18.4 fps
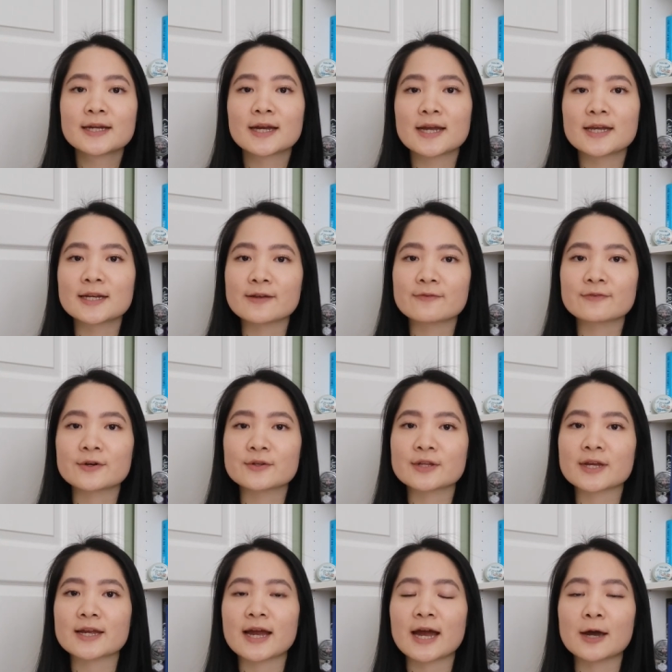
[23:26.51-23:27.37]
and I felt
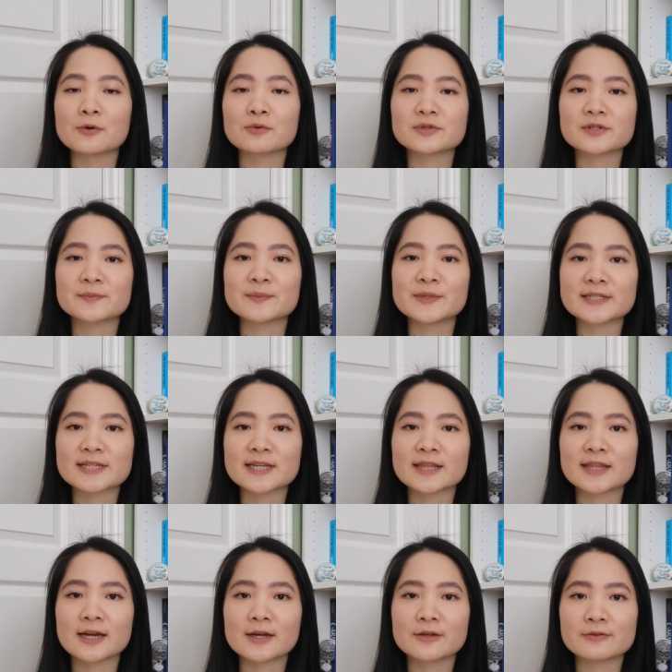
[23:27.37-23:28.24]
like I was
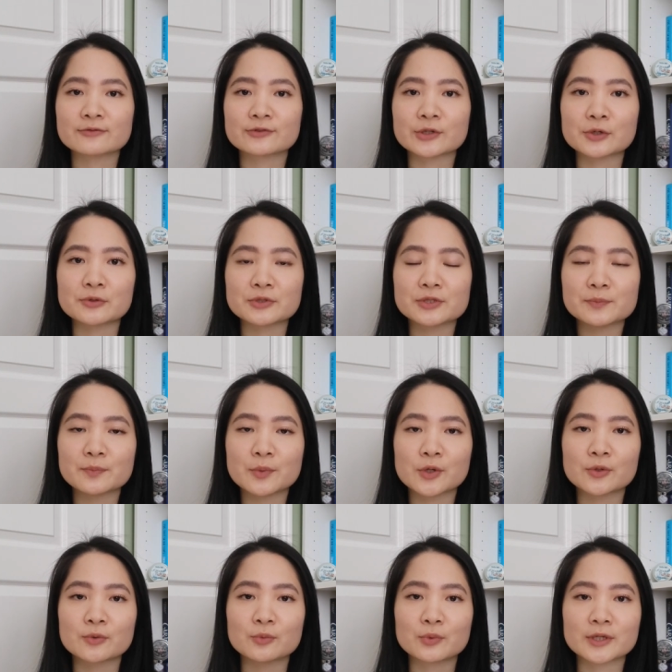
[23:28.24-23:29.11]
missing that throughout
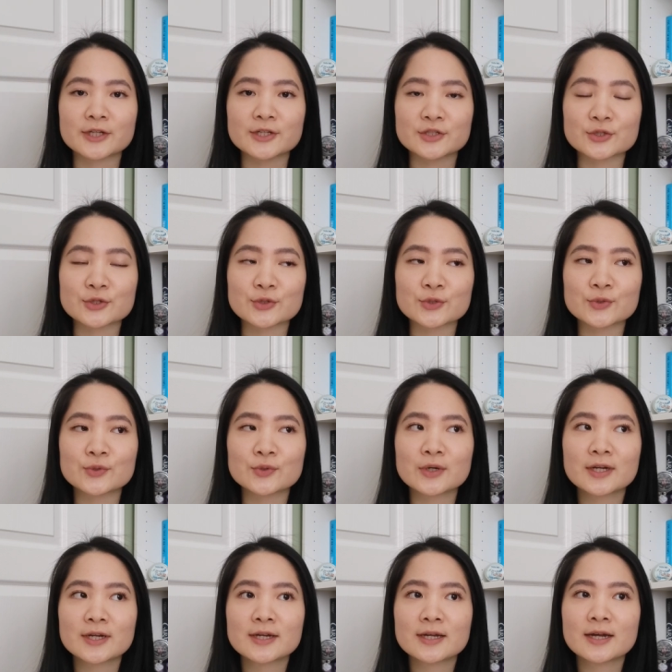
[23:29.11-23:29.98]
part 1 and 2.
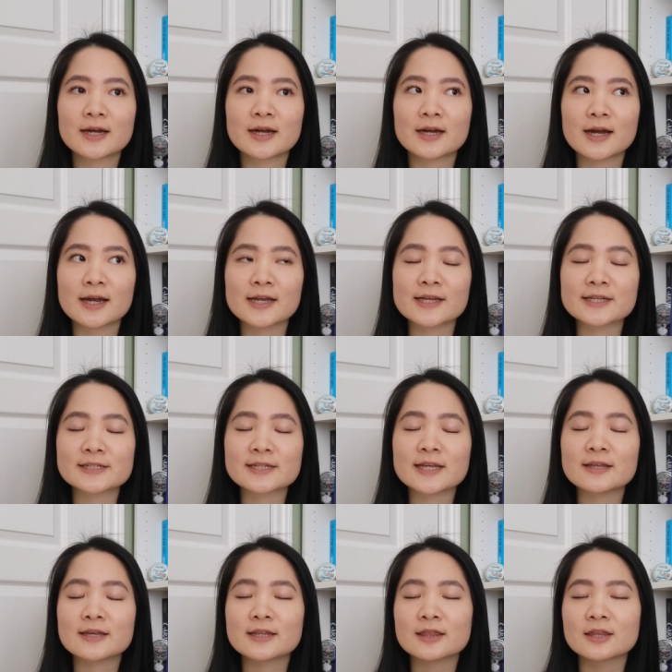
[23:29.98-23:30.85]
I guess
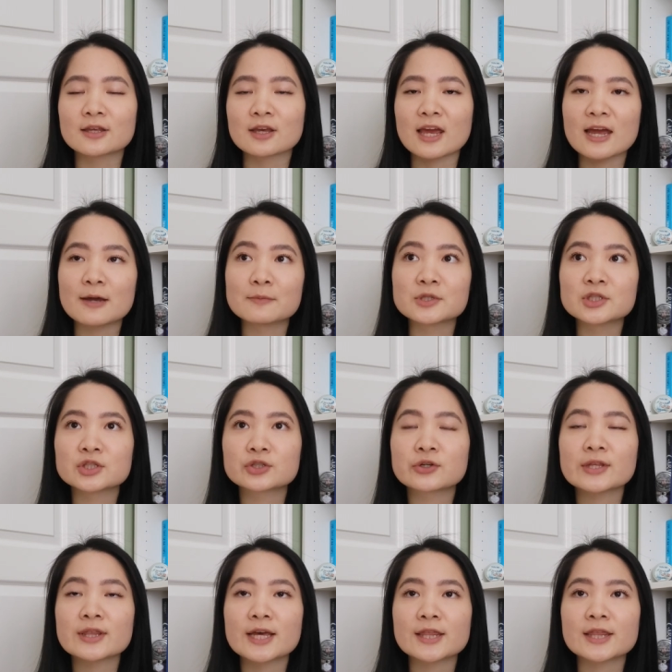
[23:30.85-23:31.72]
like the
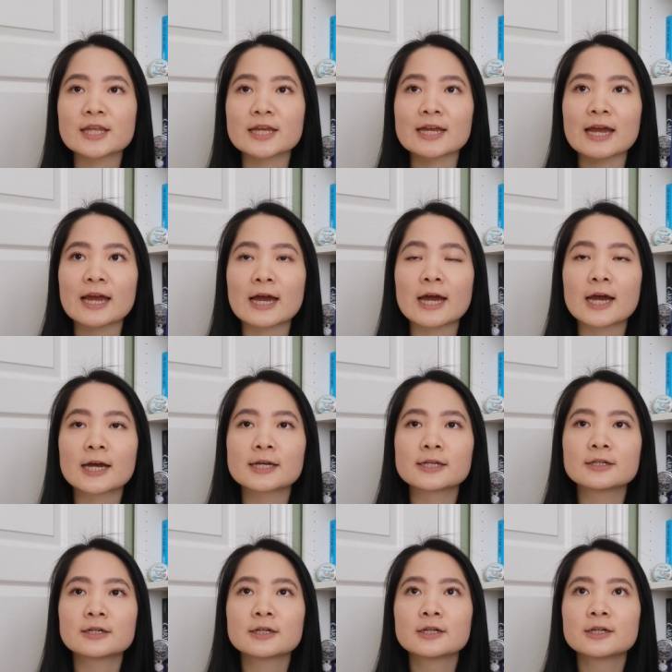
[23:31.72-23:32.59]
chemistry that they
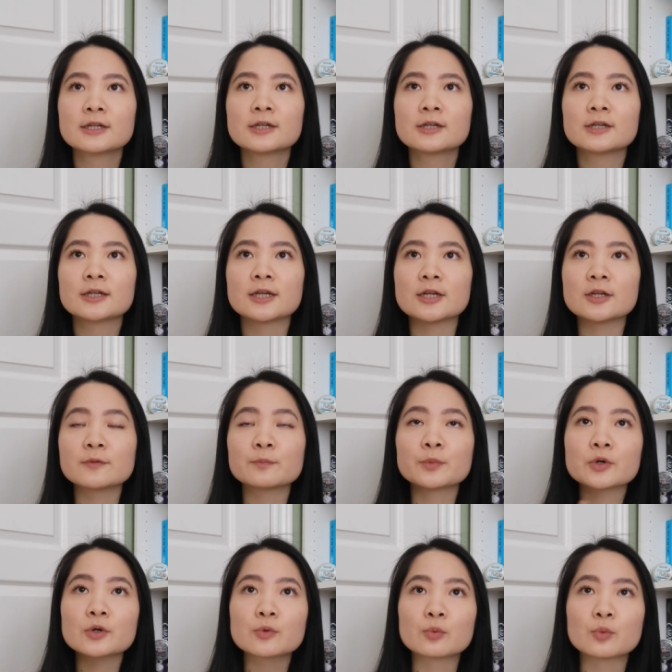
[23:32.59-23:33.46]
had in
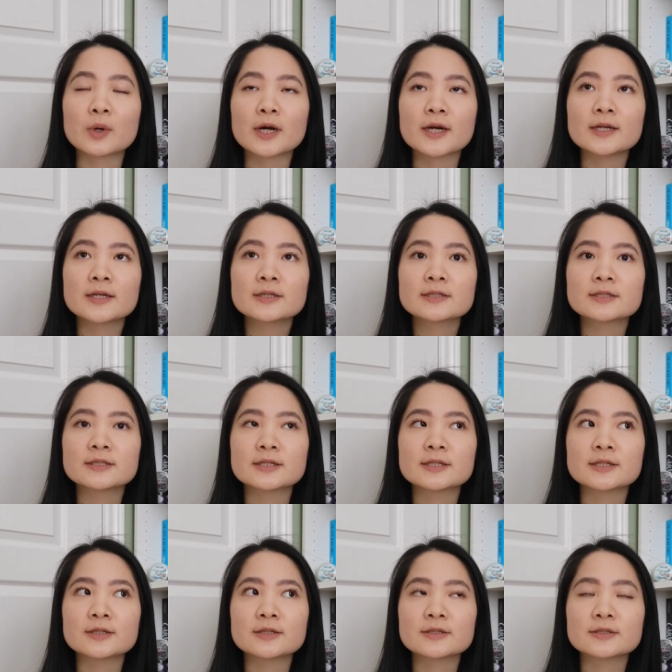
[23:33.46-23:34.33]
book 1
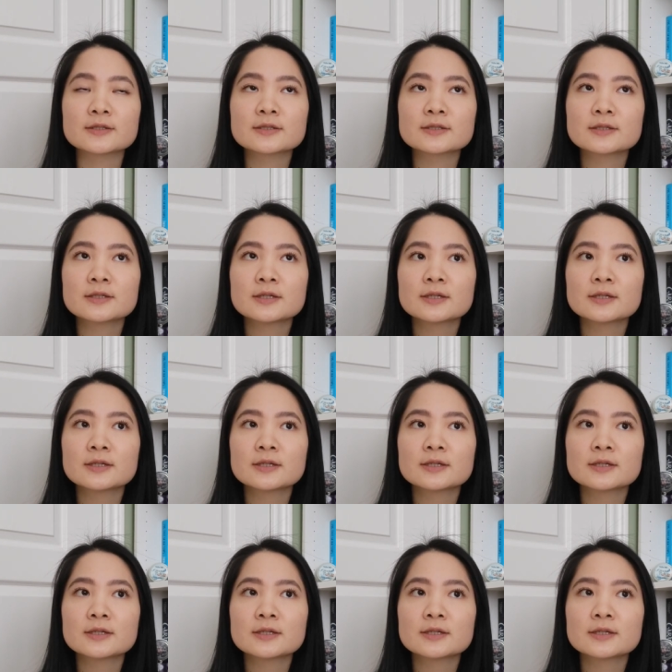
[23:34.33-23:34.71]
didn't